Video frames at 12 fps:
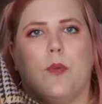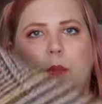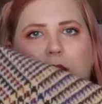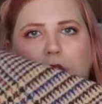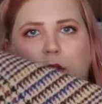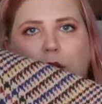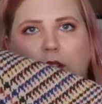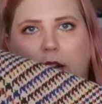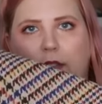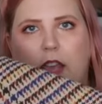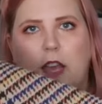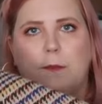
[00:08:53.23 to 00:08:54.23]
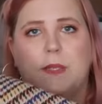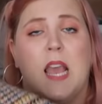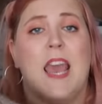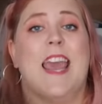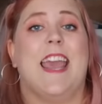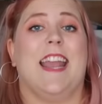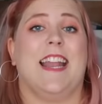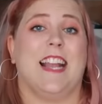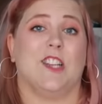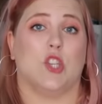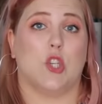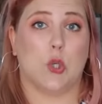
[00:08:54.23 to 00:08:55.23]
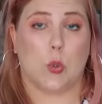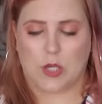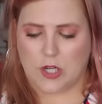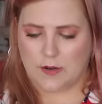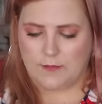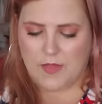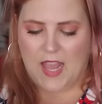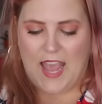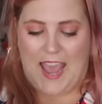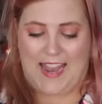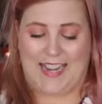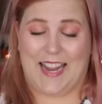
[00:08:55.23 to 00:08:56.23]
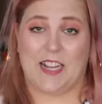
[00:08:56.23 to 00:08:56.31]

room as you go down the hips. It is shorter, and